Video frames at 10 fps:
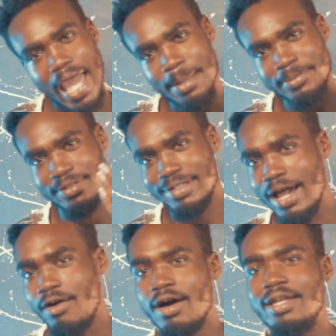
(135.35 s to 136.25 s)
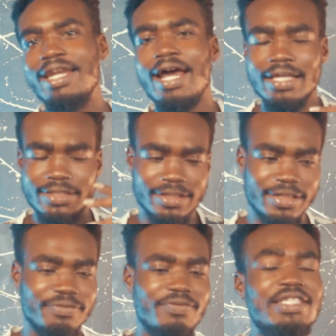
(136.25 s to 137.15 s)
Up to now,
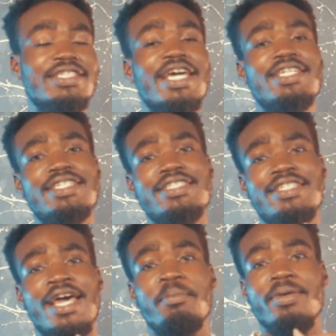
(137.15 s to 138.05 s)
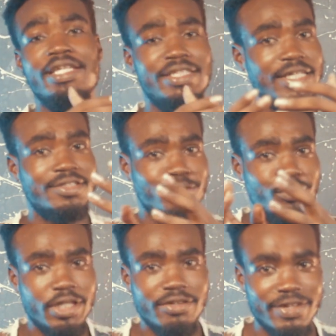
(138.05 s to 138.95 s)
investigations, police are still
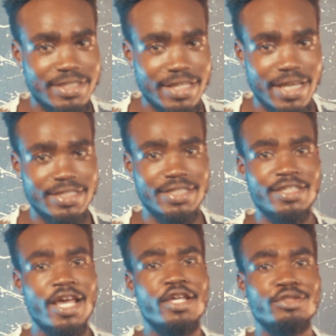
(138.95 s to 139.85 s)
doing investigations,